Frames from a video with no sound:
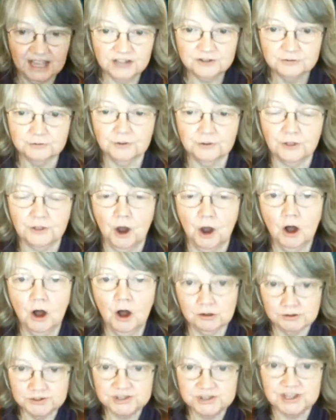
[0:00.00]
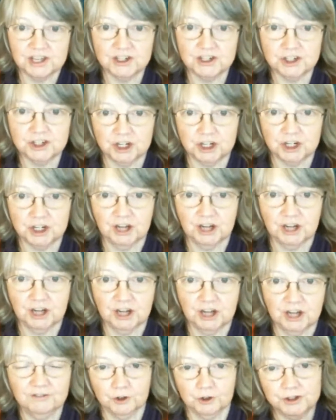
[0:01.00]
for the whole session. I haven't got
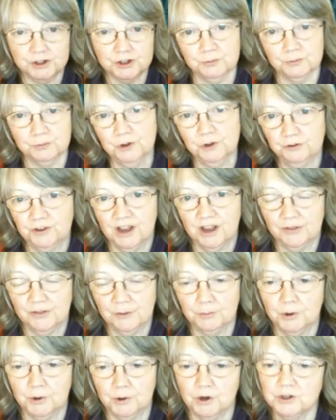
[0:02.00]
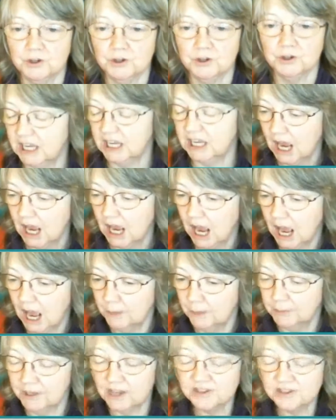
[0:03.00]
to move down the body because
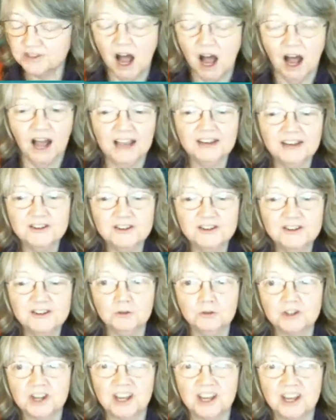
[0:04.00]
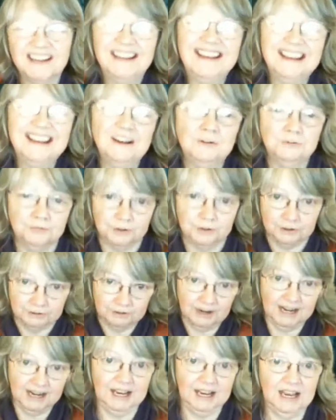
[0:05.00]
I don't give
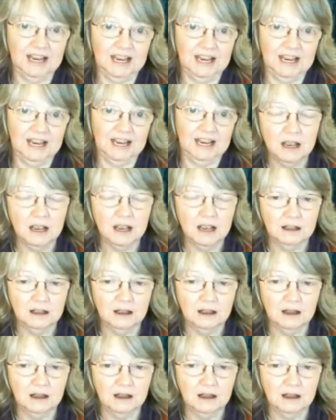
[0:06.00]
Reiki. I